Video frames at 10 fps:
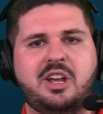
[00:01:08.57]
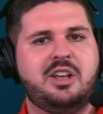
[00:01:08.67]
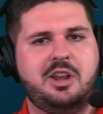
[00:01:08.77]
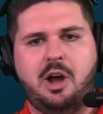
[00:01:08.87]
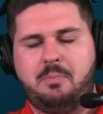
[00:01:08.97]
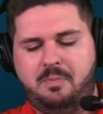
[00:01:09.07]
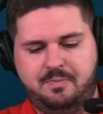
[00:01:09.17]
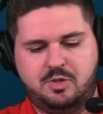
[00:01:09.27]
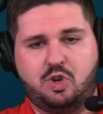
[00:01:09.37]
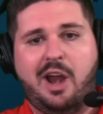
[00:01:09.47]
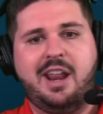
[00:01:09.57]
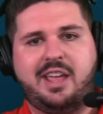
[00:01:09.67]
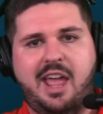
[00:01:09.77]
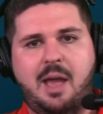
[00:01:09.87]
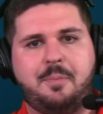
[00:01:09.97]
You know, training
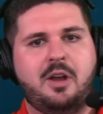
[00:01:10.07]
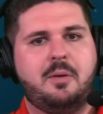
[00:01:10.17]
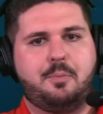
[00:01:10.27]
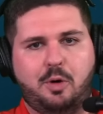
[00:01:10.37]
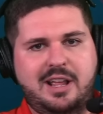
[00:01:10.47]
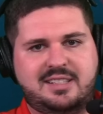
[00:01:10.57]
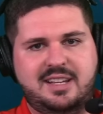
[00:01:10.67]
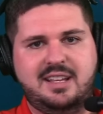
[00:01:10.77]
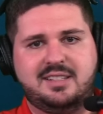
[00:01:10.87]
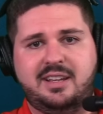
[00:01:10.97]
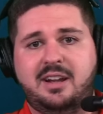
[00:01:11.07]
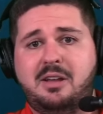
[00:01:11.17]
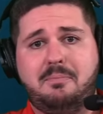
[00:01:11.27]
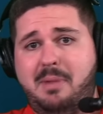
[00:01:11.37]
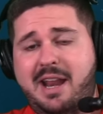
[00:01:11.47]
camp, preseason,
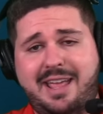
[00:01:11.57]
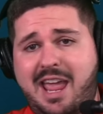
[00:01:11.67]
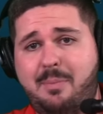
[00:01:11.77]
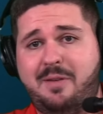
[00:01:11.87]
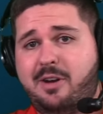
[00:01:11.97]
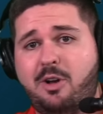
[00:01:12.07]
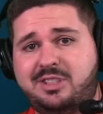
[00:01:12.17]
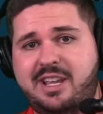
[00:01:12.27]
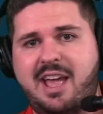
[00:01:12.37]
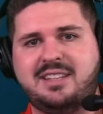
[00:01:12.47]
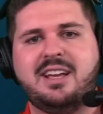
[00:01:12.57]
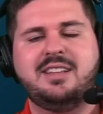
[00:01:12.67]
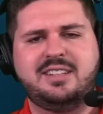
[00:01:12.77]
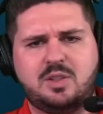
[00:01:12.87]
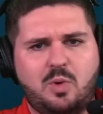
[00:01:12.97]
mini camp, even OTAs,
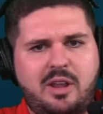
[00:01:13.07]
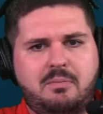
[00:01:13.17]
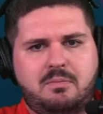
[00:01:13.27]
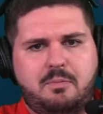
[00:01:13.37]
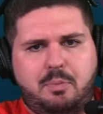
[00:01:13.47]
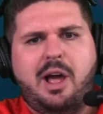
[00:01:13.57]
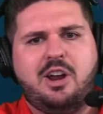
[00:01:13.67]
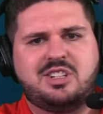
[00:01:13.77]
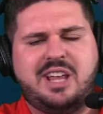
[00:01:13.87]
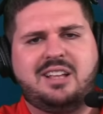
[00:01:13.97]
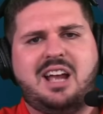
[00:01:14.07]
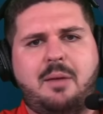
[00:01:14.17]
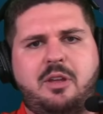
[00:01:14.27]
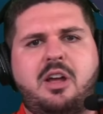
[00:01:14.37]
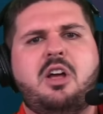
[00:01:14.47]
this is when players take time
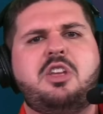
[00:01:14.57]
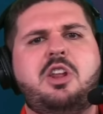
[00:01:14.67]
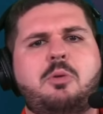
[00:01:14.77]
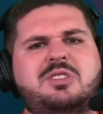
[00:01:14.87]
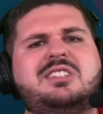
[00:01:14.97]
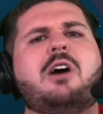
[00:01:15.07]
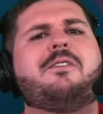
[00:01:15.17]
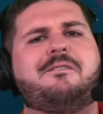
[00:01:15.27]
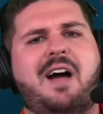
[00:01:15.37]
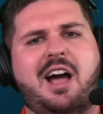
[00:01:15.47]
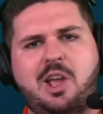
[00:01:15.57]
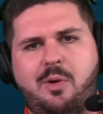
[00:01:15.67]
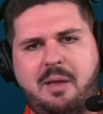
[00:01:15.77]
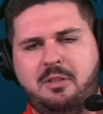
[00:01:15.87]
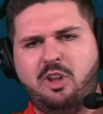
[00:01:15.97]
to, you know,
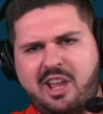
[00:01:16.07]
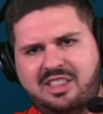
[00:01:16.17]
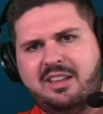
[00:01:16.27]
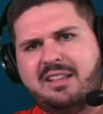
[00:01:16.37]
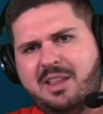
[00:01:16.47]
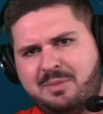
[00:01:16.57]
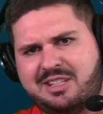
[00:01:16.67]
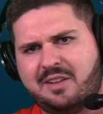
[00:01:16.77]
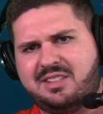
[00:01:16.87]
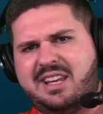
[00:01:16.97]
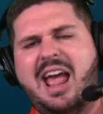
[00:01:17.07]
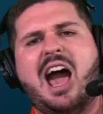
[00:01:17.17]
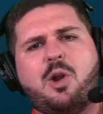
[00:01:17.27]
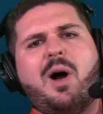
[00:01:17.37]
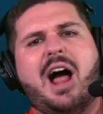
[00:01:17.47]
self-evaluate, look at themselves and say, how
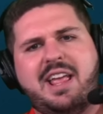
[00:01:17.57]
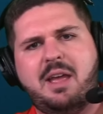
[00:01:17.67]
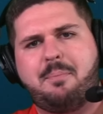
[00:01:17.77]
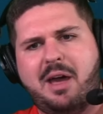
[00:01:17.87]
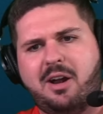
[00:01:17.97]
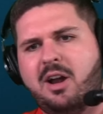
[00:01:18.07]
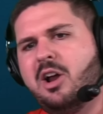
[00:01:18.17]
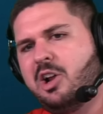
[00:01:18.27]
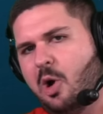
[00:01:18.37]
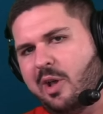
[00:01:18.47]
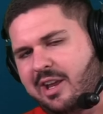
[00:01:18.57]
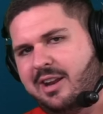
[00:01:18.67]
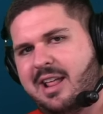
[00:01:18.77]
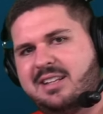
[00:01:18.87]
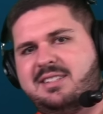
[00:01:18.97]
do I get better going into
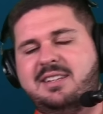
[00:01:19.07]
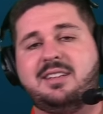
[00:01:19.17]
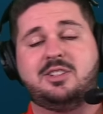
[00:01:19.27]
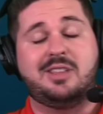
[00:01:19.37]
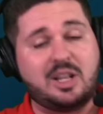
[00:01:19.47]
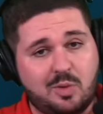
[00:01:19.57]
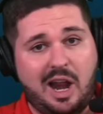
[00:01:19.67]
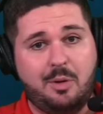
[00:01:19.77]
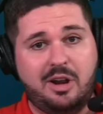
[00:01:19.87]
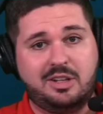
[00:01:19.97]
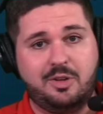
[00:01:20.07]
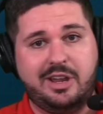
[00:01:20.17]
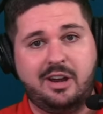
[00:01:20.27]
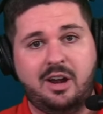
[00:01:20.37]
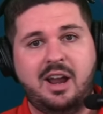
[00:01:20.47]
next season? So that's what I want to do
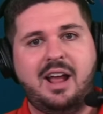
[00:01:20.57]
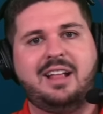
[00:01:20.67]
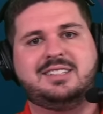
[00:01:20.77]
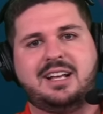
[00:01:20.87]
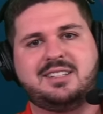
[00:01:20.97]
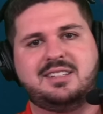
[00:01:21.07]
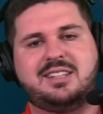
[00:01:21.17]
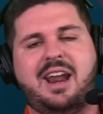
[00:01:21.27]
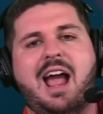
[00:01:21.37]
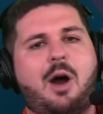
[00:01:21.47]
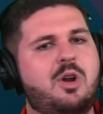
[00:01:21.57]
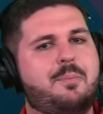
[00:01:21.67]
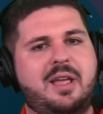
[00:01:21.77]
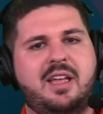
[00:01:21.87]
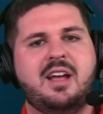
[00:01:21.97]
here at Texans Today. I want to
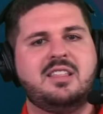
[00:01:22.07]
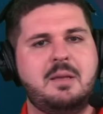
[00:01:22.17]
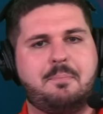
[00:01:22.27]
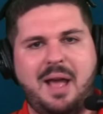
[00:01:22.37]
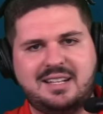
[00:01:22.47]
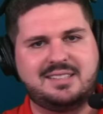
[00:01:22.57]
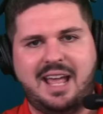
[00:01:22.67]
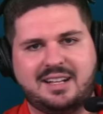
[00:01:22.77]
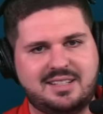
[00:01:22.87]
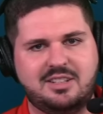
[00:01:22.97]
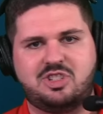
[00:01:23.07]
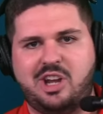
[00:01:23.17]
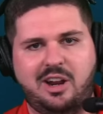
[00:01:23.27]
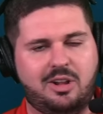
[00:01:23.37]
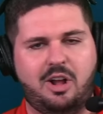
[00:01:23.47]
be the best Texans
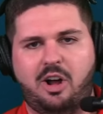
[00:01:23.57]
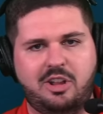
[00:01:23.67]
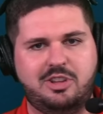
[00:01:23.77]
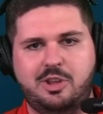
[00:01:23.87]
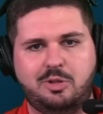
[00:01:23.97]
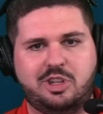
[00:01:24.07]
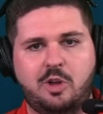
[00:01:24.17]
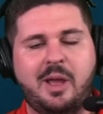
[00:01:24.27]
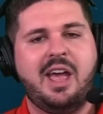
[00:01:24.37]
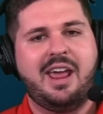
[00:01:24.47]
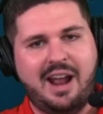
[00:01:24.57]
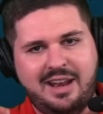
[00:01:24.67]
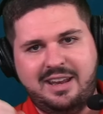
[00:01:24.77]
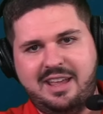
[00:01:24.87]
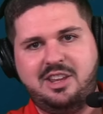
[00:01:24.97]
channel on YouTube, and I
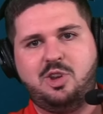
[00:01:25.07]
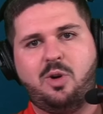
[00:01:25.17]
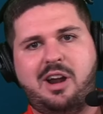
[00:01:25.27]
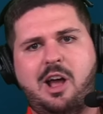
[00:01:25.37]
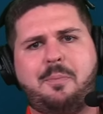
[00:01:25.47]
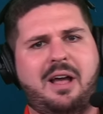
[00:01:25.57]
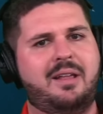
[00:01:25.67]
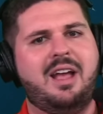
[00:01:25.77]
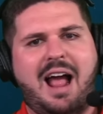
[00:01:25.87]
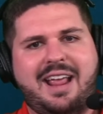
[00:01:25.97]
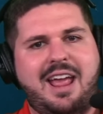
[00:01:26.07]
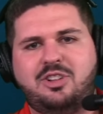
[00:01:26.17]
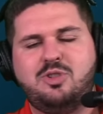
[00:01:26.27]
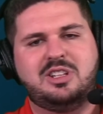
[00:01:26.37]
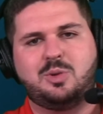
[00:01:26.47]
need your help. I can't
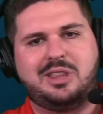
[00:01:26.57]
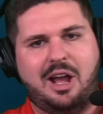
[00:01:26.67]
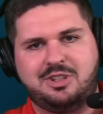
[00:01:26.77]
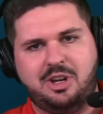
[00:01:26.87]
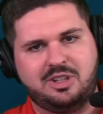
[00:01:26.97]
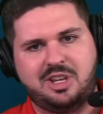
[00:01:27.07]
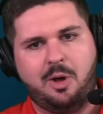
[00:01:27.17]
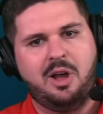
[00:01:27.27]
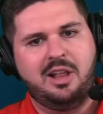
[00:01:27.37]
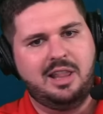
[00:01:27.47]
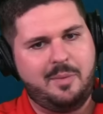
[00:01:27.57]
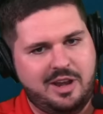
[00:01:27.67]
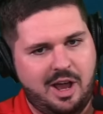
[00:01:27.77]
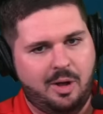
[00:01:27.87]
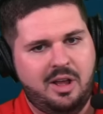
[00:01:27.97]
do this without y'all, so let me
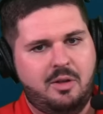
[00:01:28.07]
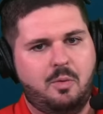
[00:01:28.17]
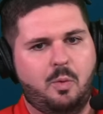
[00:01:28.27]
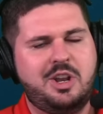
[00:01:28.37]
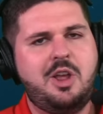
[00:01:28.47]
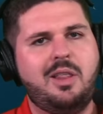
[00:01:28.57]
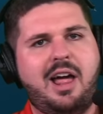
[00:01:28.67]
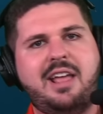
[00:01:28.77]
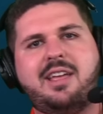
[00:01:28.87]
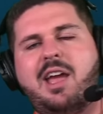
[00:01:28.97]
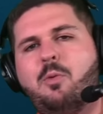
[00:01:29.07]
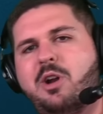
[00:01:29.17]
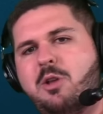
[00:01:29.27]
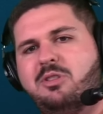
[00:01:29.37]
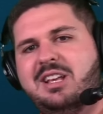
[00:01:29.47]
know. What do you like and what do
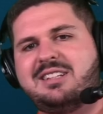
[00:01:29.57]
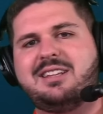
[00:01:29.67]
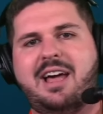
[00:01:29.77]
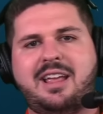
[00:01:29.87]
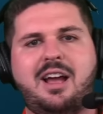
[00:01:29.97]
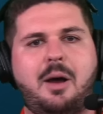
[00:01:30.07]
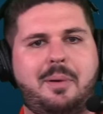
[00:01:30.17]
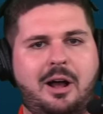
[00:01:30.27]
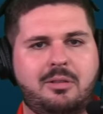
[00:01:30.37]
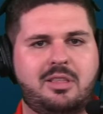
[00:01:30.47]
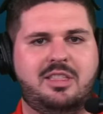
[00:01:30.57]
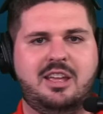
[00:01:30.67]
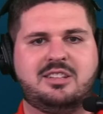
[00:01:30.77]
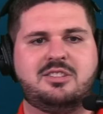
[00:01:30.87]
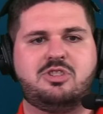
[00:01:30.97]
you dislike about
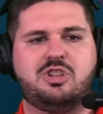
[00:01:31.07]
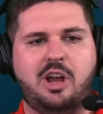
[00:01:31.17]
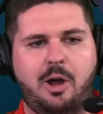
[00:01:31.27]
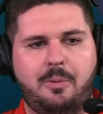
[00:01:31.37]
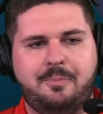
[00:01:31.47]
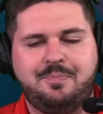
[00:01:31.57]
this show?